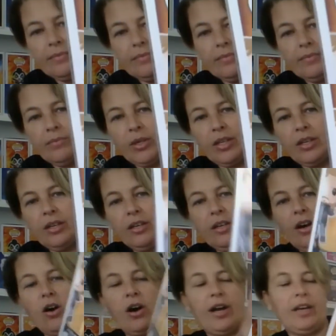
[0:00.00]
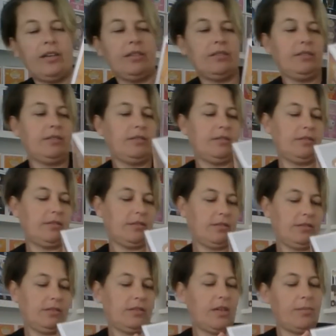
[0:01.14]
With a iron,
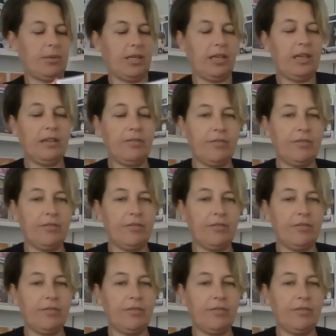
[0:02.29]
I believe.